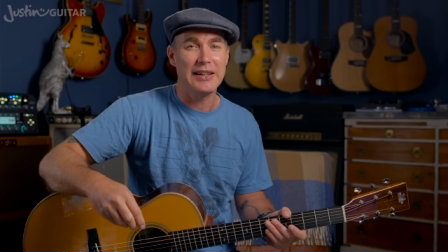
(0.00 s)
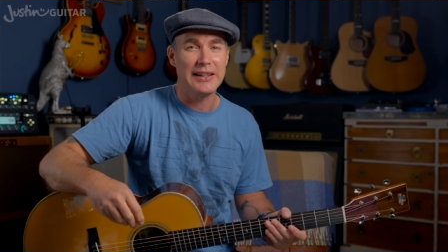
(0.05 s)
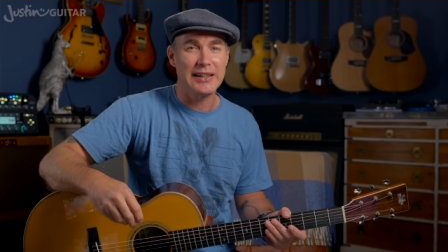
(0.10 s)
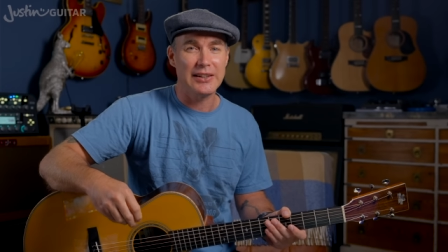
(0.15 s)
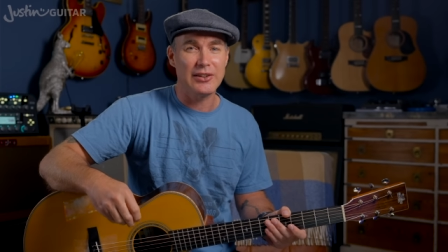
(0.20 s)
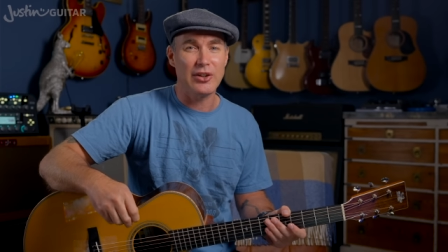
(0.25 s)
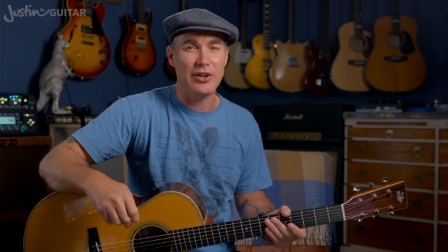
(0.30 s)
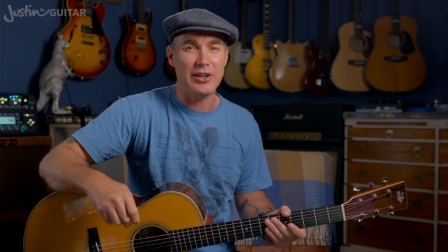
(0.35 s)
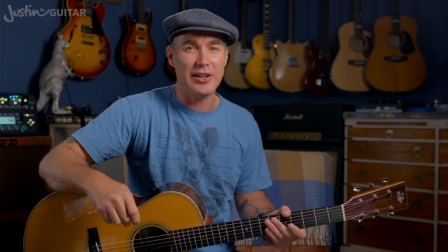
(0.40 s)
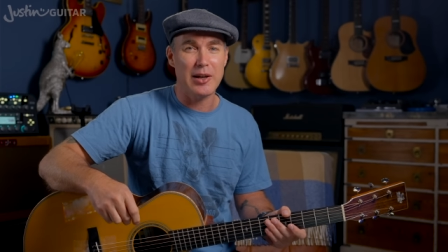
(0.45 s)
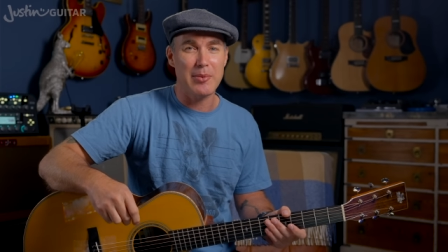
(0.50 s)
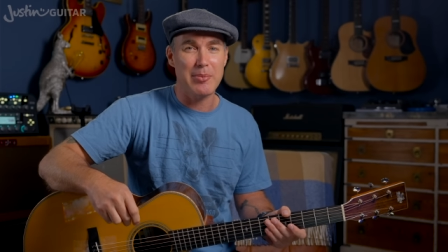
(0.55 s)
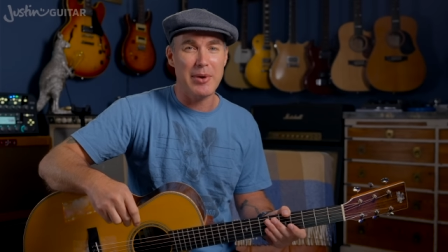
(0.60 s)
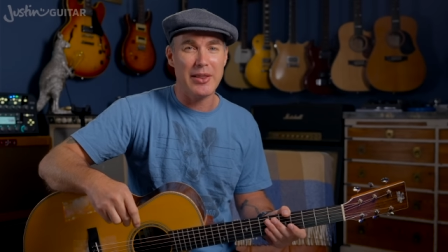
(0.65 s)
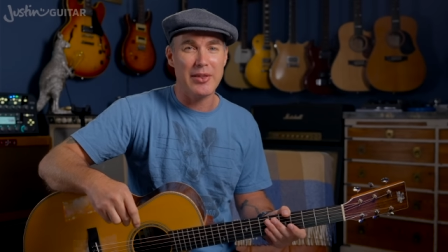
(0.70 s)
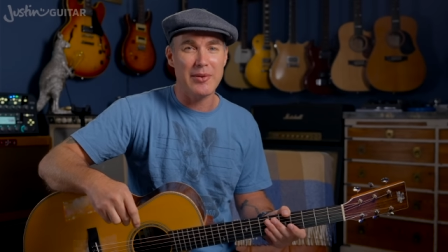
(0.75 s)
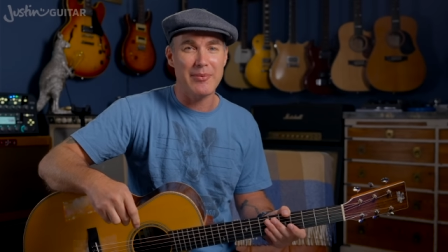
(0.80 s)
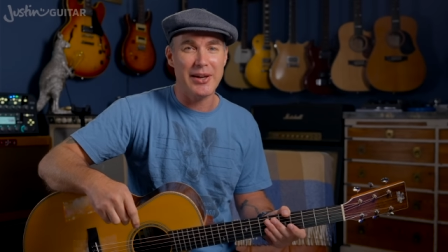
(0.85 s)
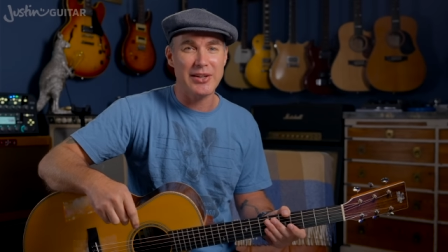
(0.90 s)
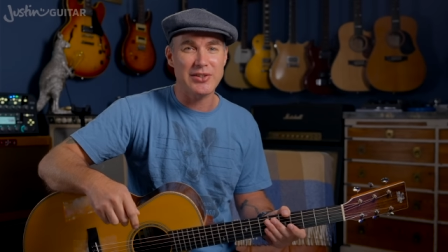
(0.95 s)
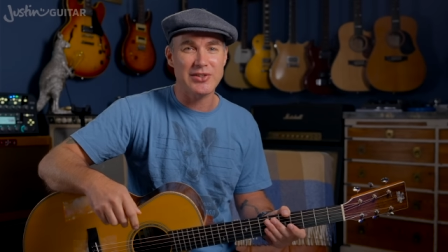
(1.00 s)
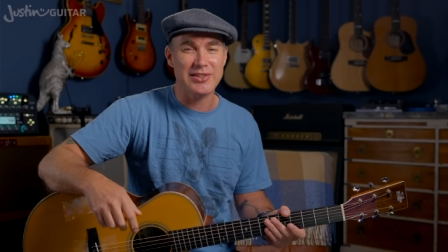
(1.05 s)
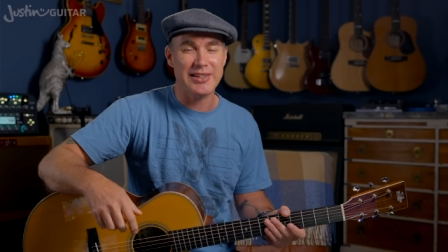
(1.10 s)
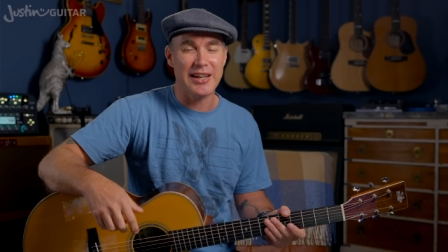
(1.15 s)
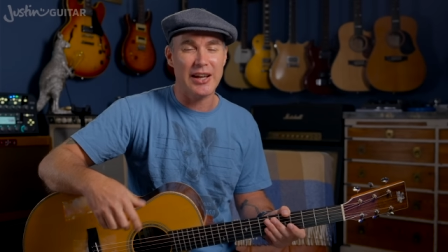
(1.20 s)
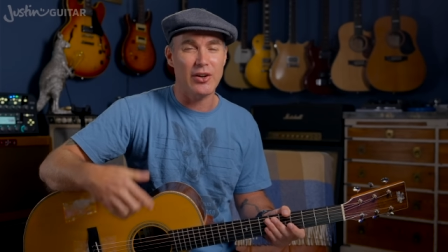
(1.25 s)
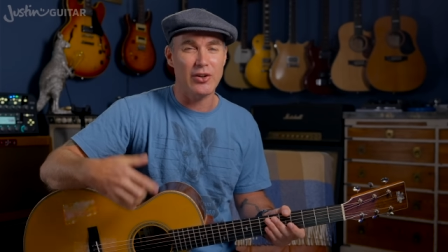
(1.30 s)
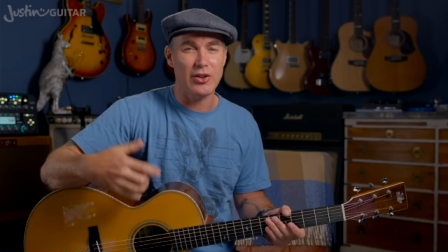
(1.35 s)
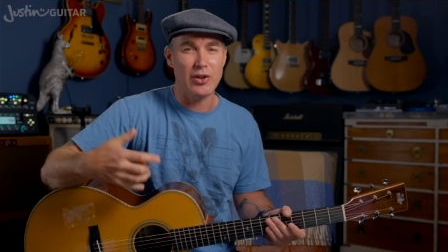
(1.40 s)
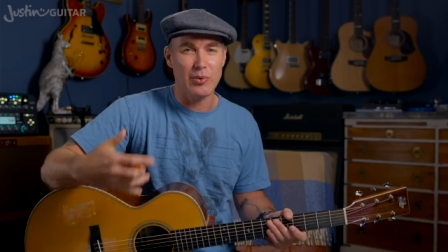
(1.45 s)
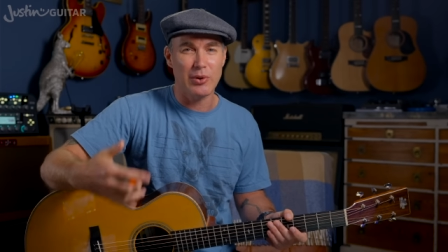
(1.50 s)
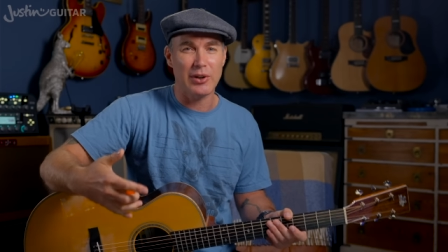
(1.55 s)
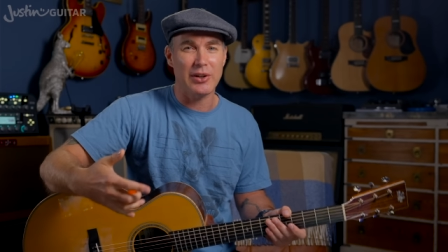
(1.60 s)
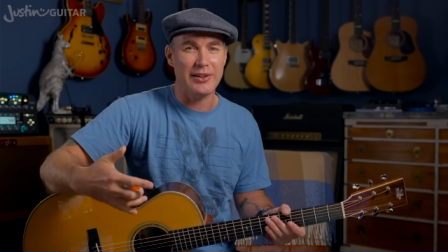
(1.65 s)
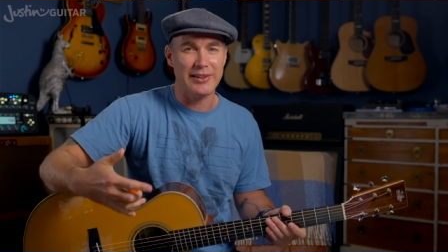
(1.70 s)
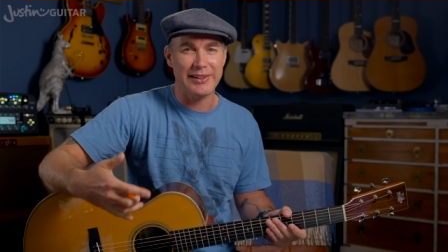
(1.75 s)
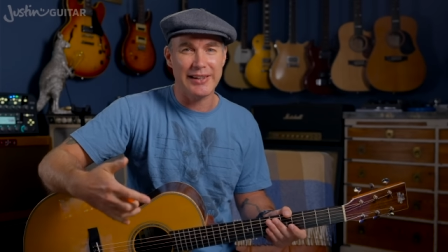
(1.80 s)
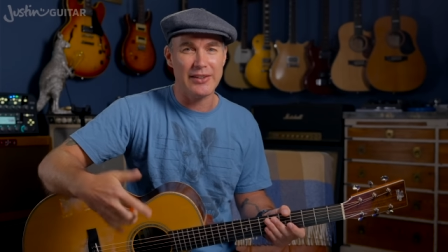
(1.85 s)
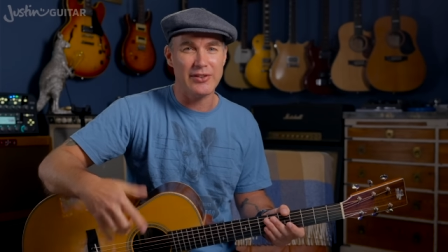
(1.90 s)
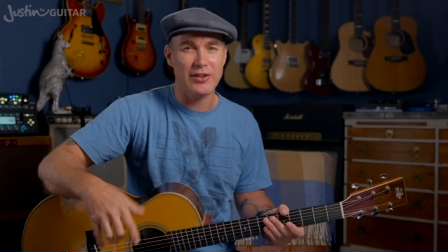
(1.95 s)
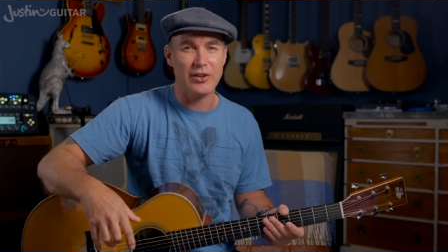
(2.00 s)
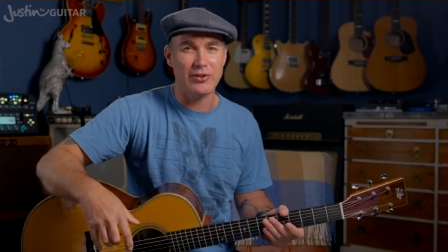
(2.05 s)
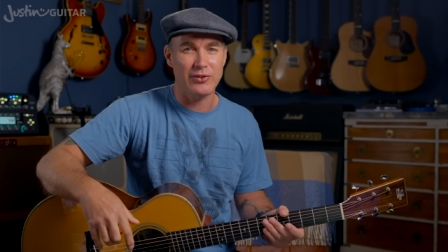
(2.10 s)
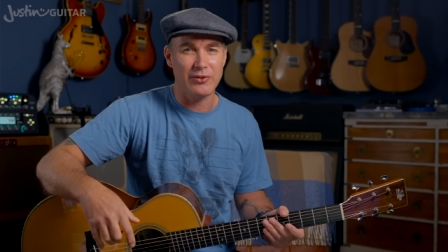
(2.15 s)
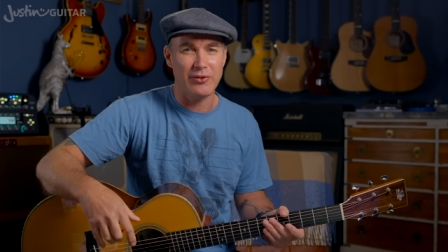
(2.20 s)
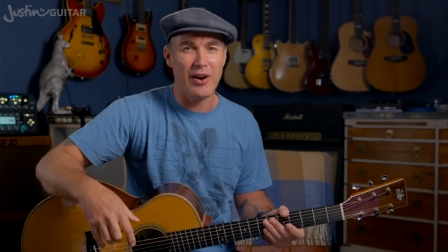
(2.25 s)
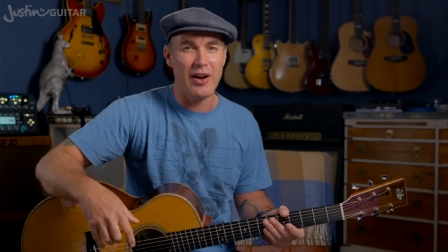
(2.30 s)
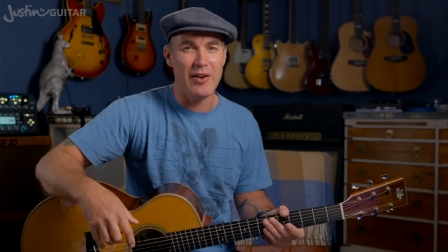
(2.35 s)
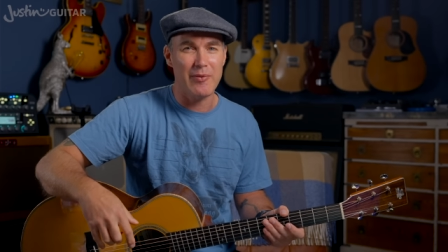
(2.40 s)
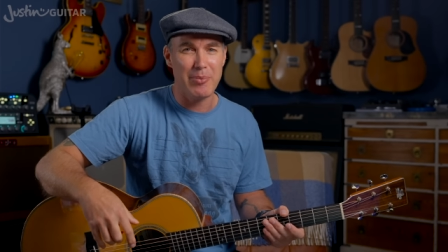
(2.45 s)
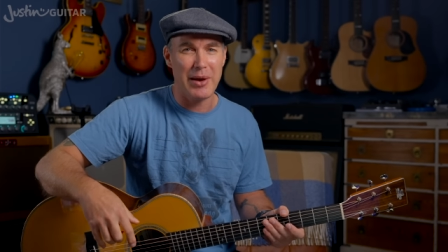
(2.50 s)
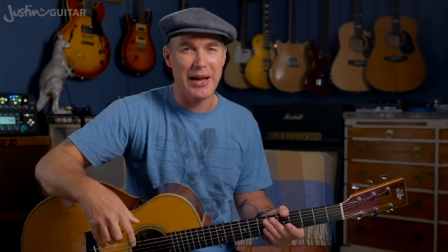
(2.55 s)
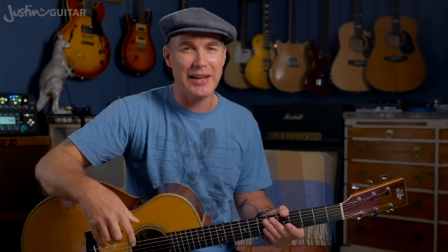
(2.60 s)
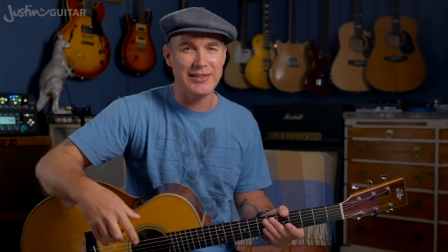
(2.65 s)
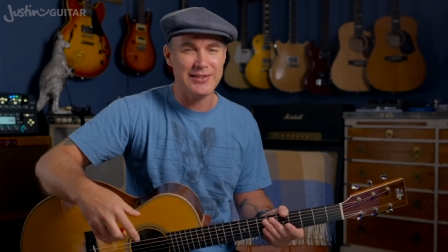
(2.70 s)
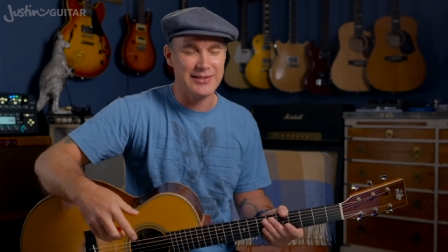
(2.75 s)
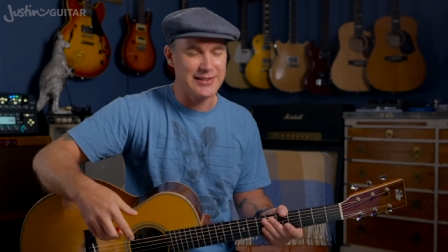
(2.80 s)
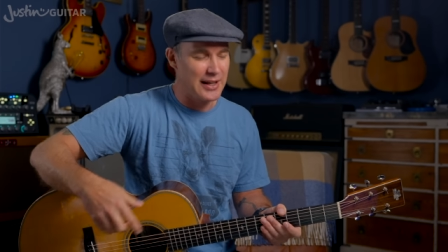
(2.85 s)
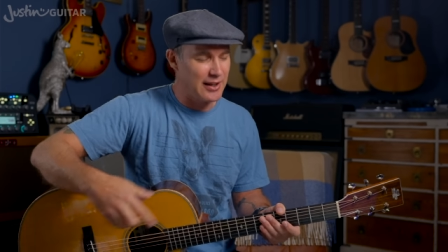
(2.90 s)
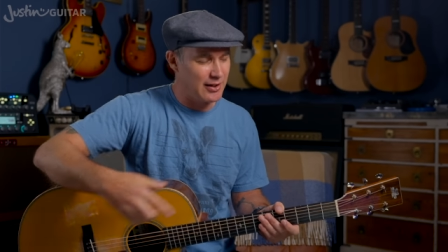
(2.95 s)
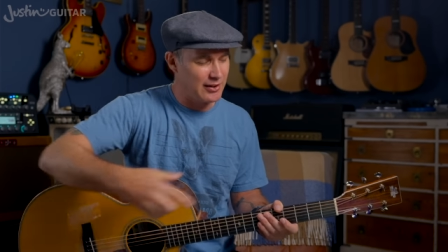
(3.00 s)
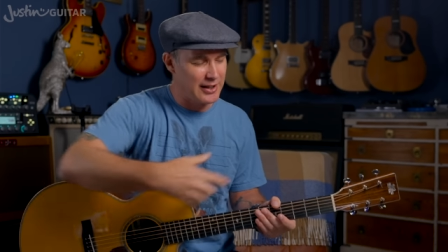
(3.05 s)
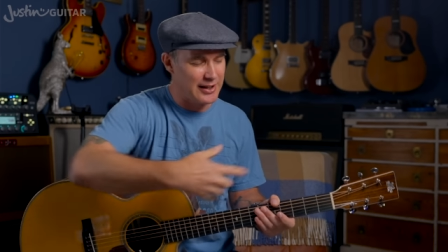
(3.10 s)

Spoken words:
learning about the major scale and you want to get those 5 patterns down,